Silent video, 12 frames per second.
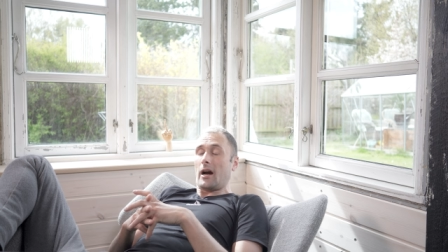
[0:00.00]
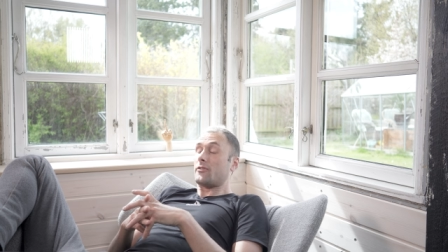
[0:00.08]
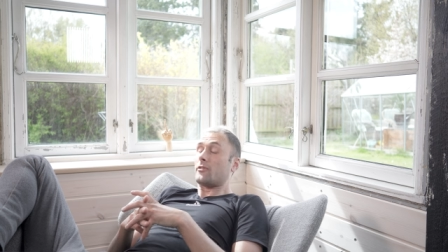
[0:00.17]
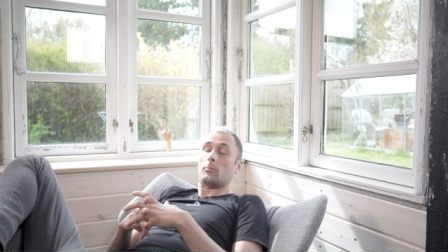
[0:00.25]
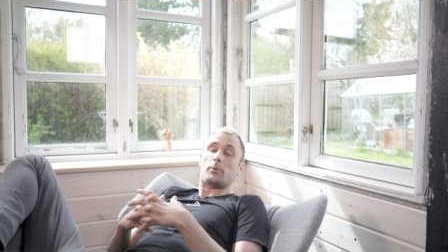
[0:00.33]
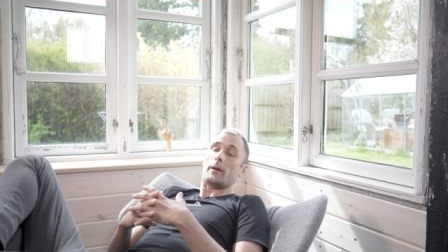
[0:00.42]
I
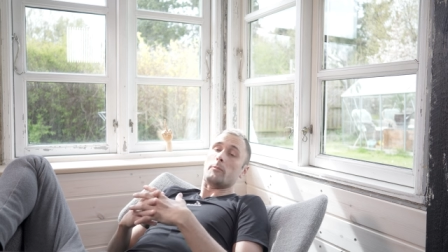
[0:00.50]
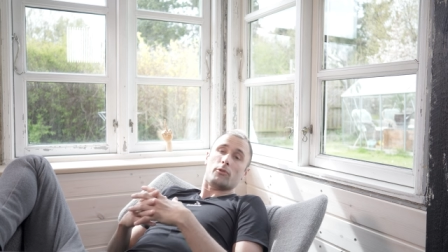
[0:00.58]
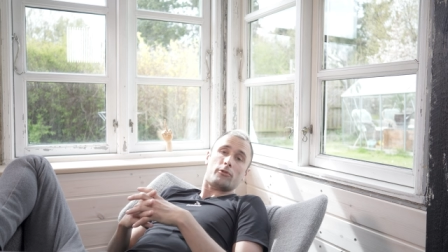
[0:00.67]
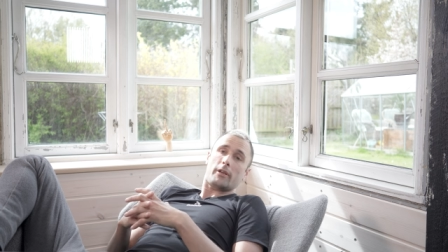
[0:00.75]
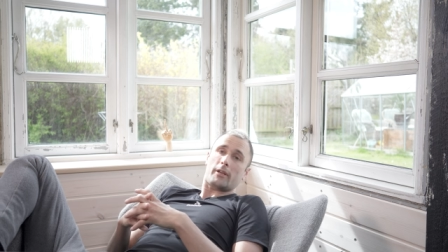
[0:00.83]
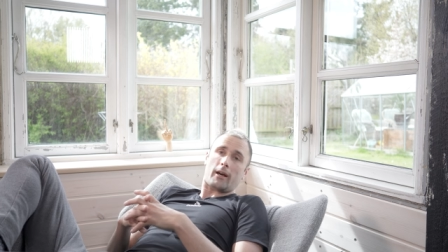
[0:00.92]
still play
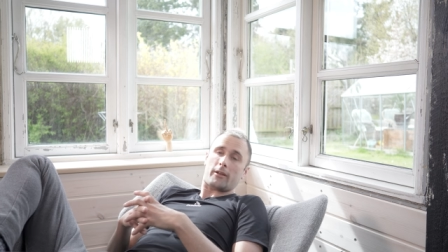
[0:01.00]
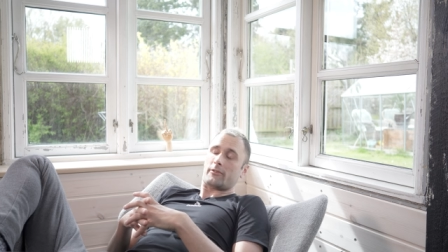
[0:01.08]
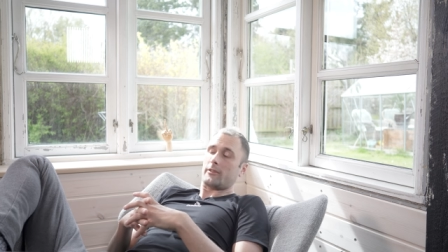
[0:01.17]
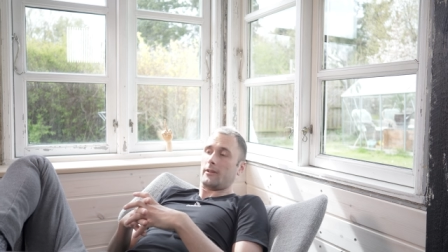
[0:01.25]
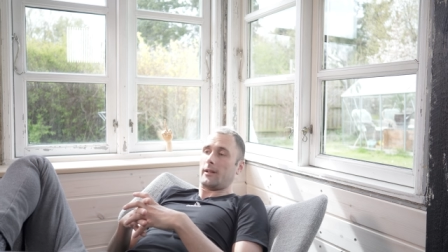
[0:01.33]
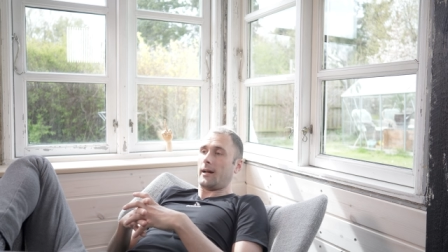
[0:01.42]
music. I
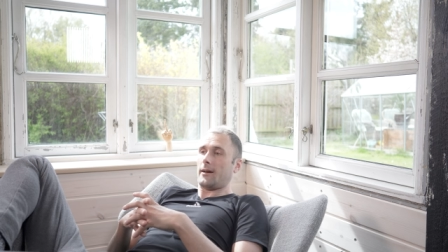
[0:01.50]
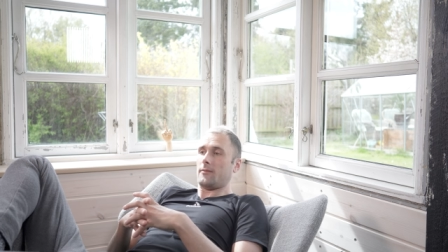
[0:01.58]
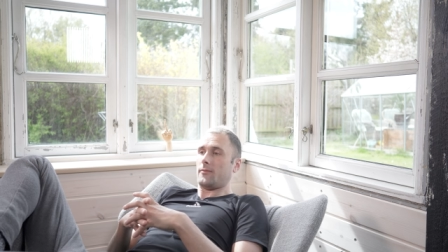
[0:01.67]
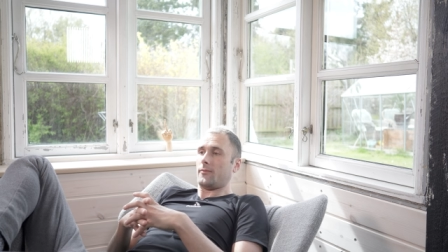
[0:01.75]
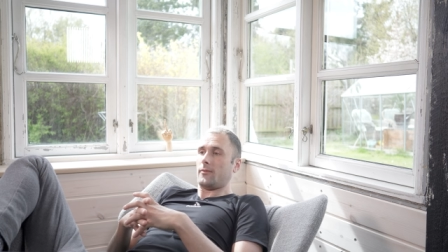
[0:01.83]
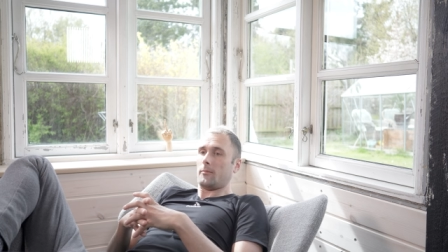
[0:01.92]
still
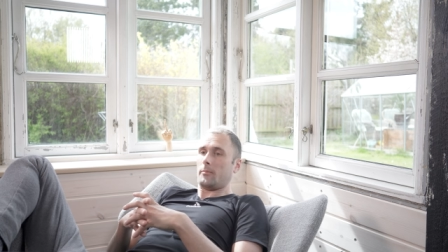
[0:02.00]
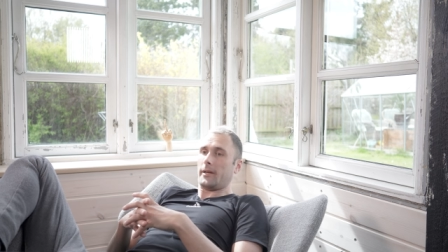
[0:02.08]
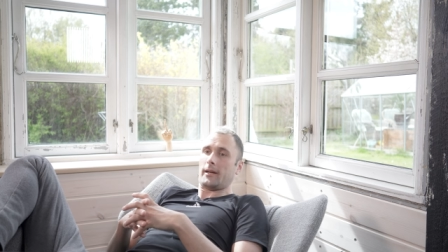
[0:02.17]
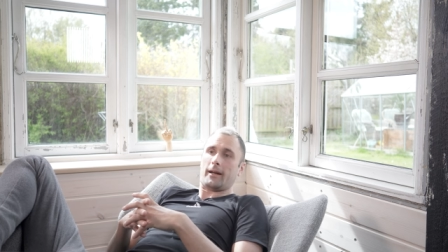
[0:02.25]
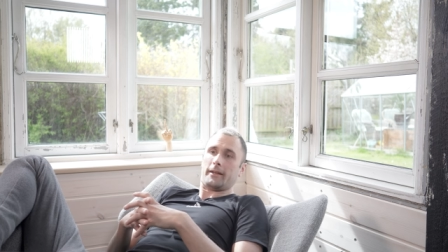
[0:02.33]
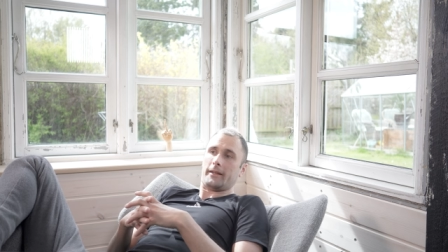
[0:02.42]
have
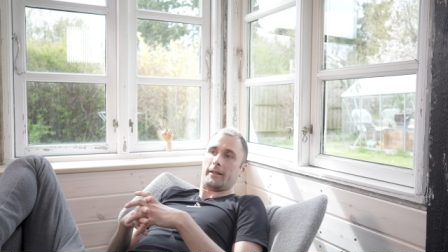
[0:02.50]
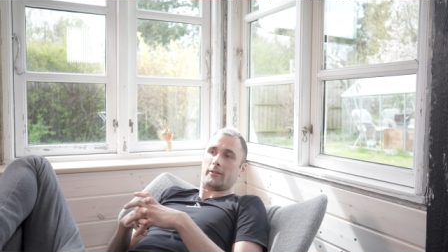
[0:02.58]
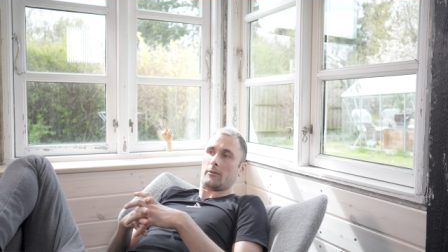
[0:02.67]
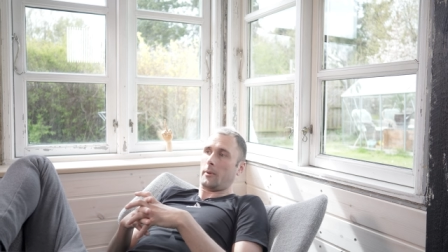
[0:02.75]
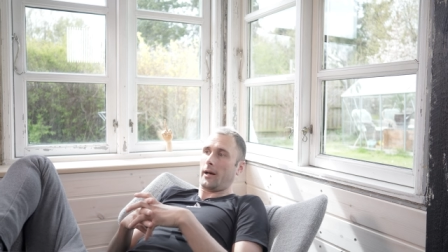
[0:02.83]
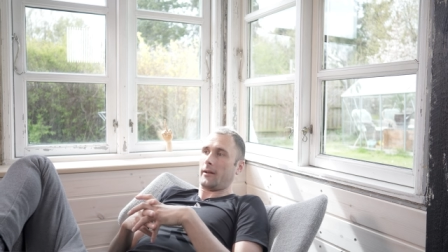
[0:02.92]
big
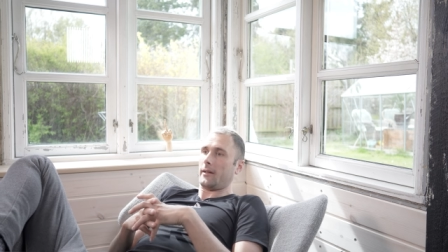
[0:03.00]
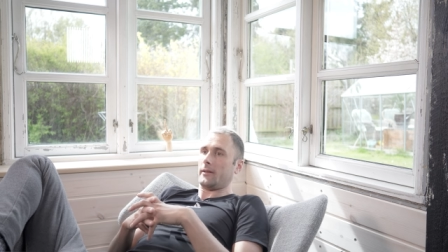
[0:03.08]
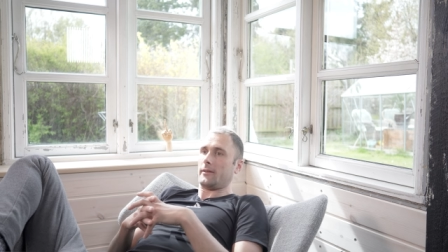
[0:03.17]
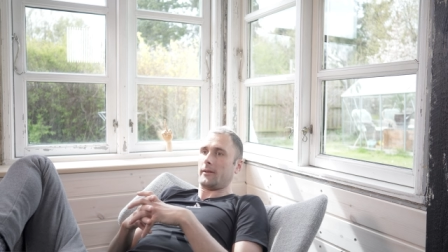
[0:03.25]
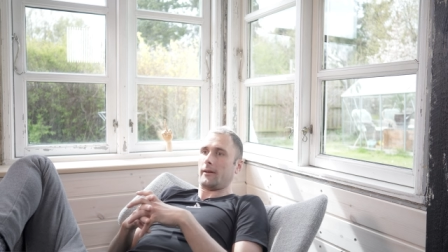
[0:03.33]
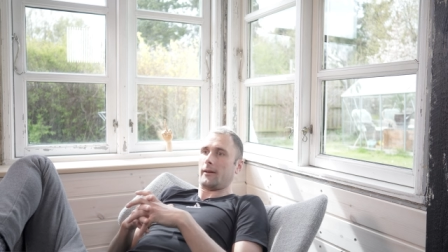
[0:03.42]
ideas about
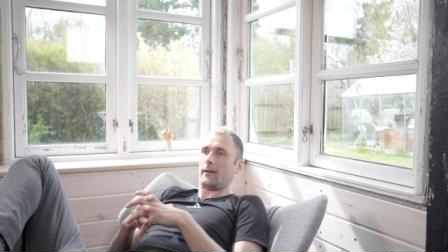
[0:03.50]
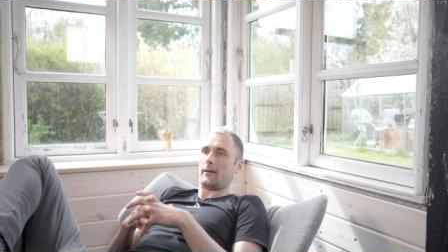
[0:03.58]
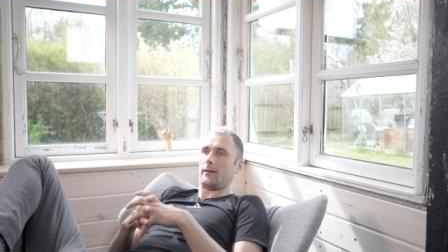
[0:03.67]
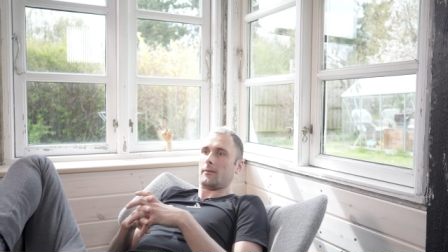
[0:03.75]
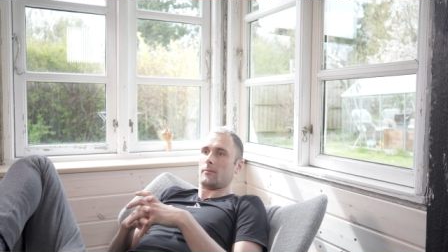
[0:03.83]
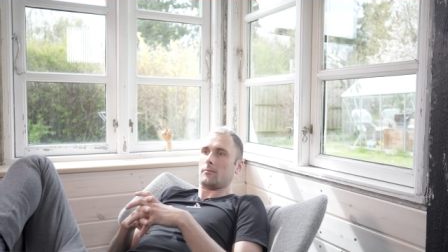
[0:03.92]
it.
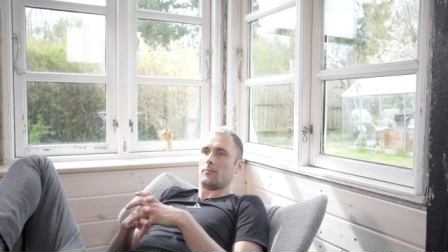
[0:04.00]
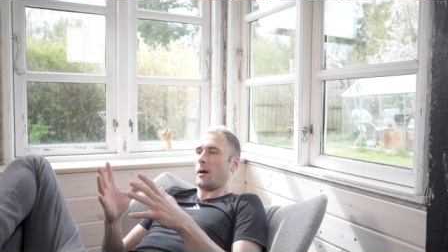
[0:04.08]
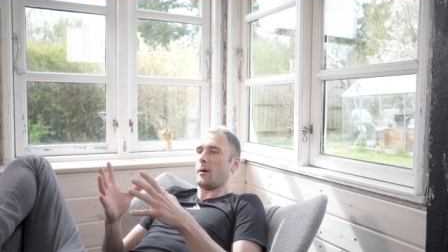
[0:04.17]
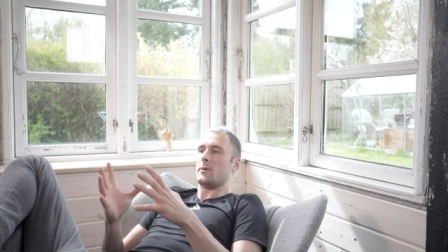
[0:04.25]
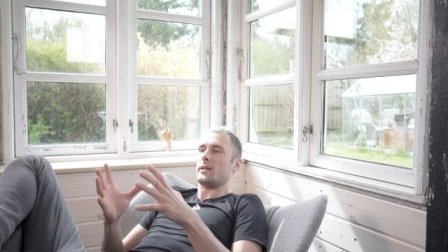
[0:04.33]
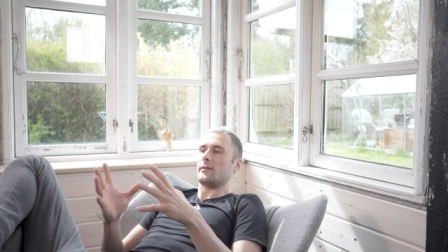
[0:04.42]
Uh,
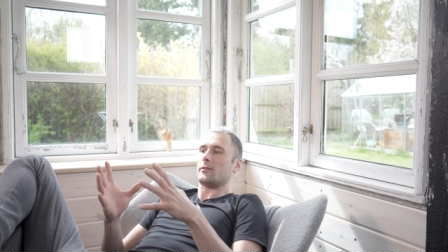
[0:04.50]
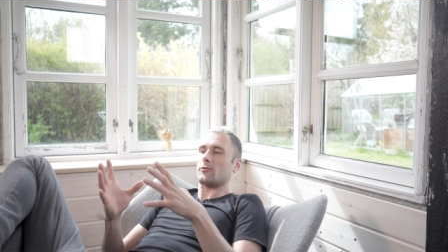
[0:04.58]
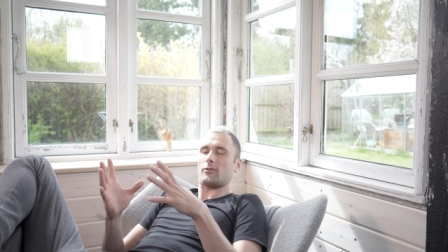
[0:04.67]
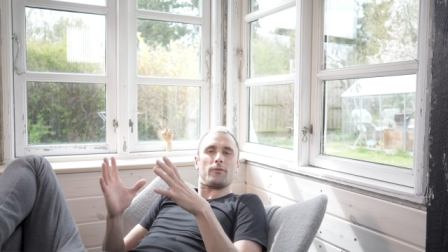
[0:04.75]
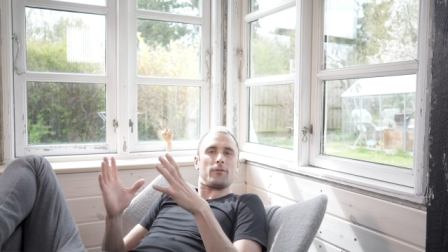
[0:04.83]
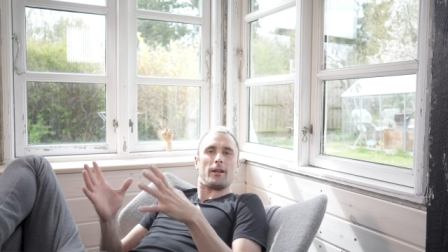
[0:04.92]
I mean, the
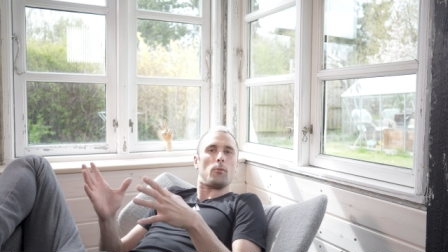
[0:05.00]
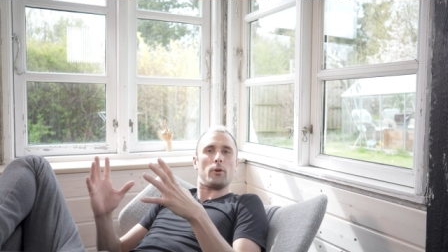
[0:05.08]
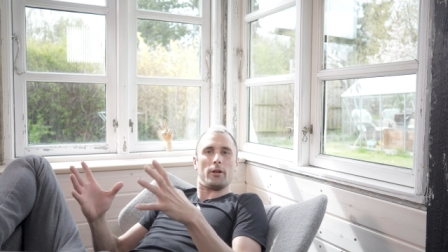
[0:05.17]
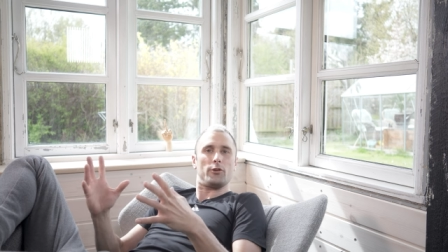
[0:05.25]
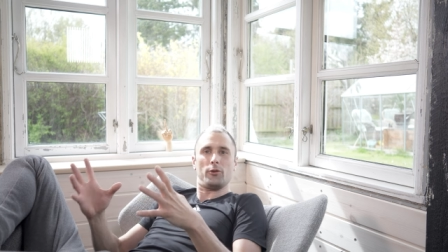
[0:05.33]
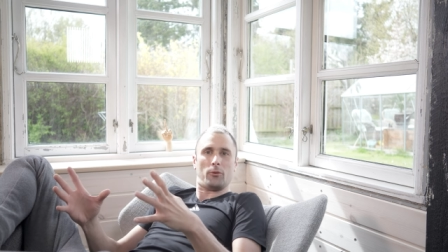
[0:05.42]
stuff that I
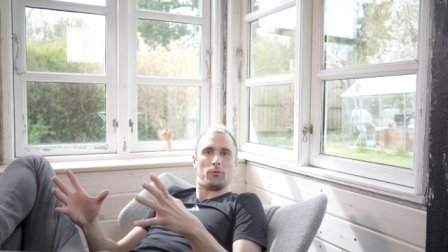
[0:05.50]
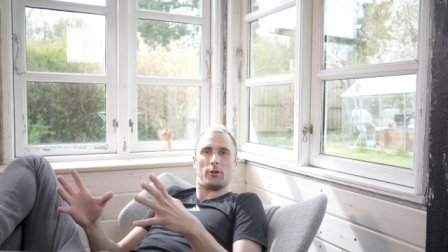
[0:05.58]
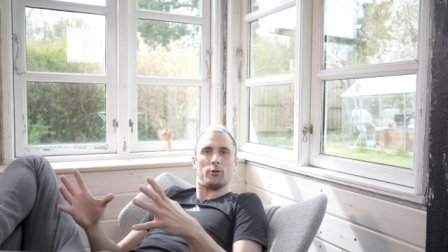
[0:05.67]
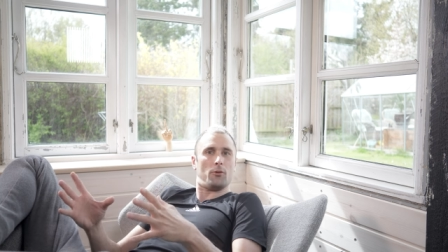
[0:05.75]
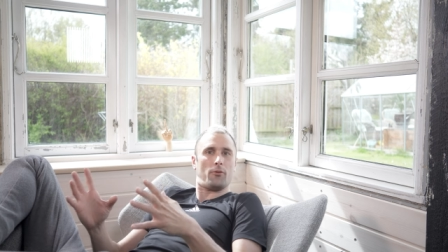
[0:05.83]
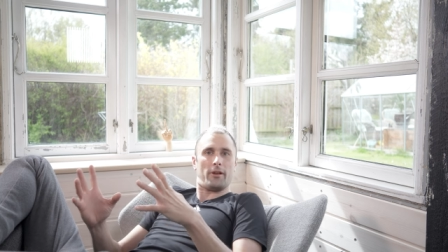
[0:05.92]
want to do, the
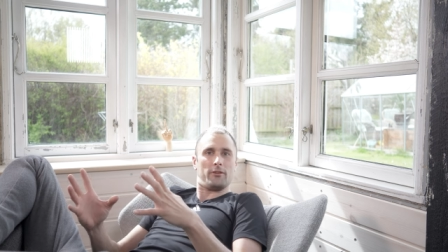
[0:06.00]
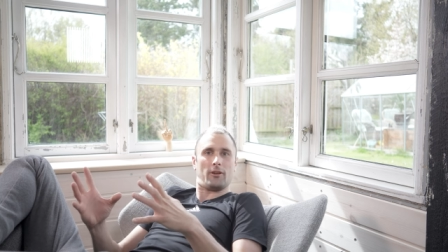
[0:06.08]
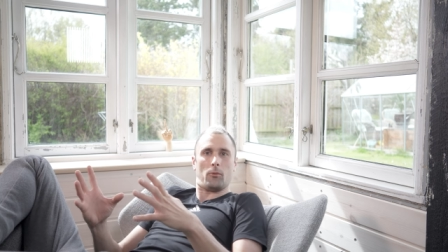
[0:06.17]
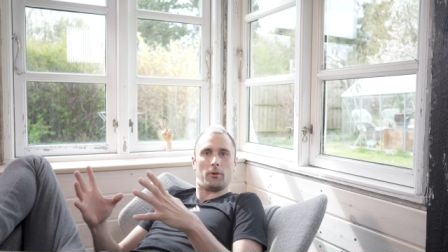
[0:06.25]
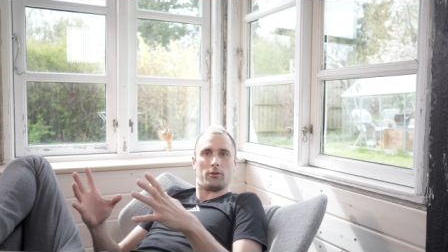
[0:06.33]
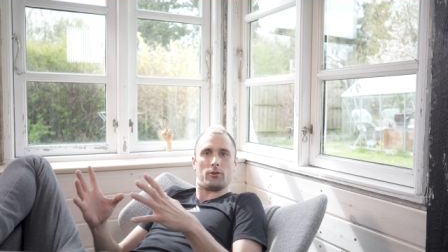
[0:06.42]
cool things I
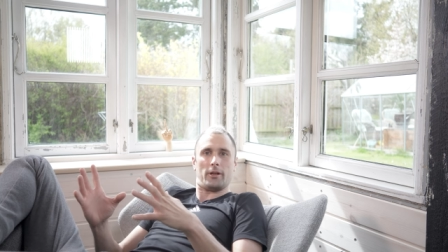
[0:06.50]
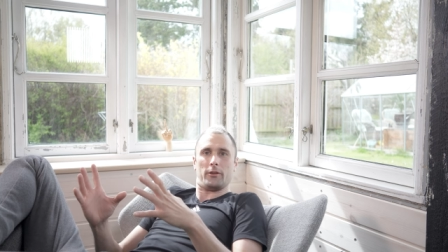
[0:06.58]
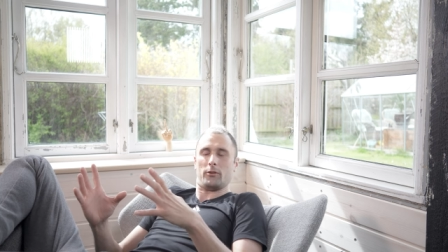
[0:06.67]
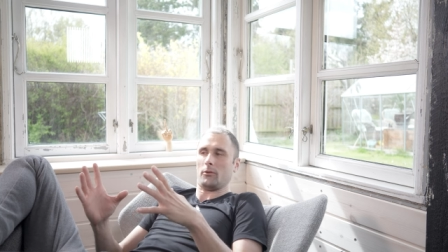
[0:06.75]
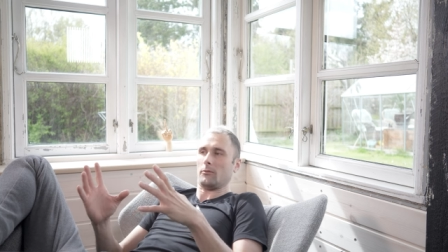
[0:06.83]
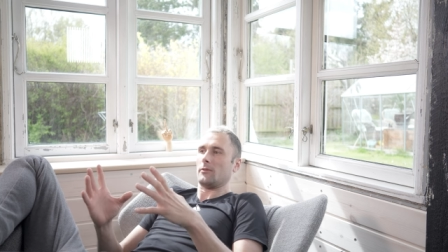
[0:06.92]
want to try and
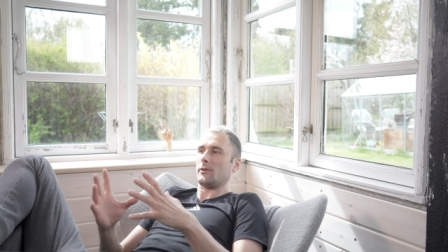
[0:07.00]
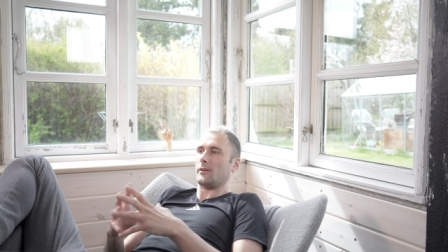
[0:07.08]
do,